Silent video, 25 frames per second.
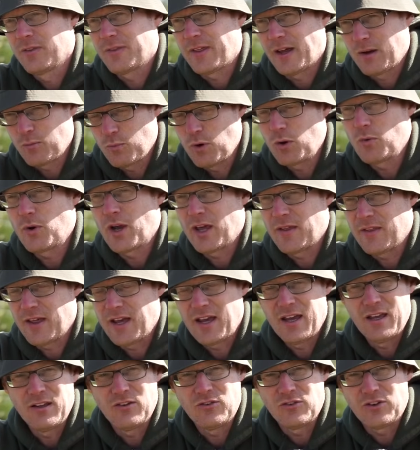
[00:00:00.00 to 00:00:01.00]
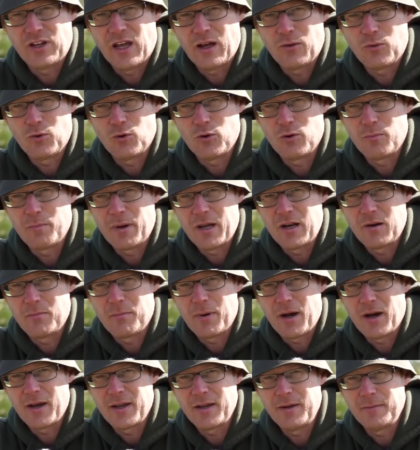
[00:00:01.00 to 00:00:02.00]
They will get their heads down on a bed of
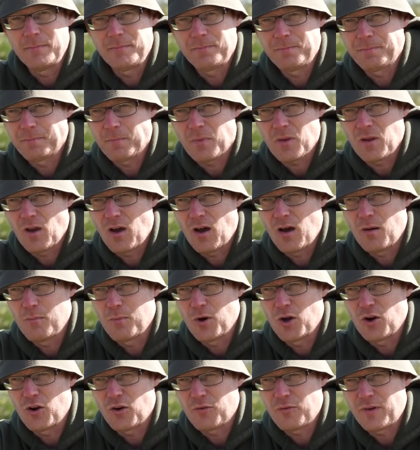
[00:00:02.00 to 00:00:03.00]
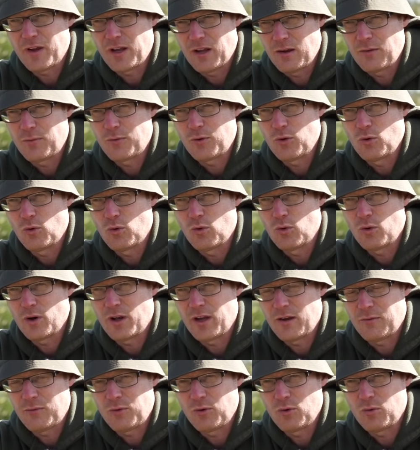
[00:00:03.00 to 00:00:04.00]
bait, and I think if your
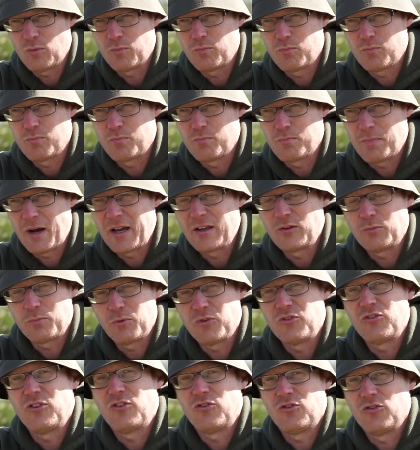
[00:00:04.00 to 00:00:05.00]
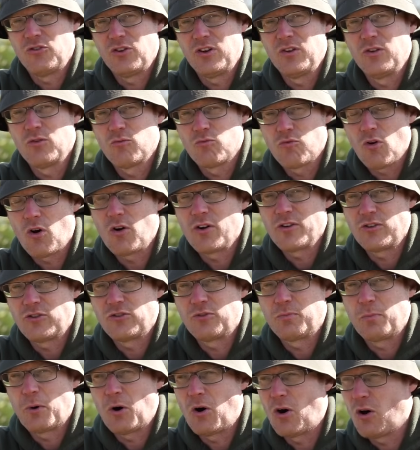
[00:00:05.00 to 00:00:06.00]
bait's positioned in the right
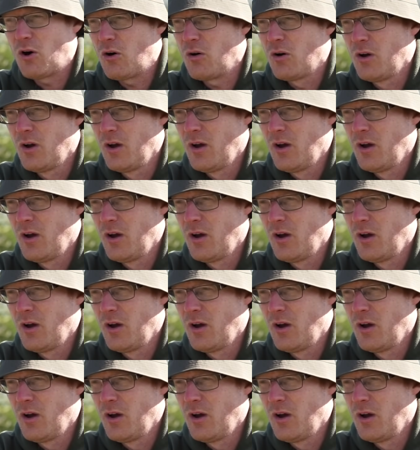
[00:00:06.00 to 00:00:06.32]
spot,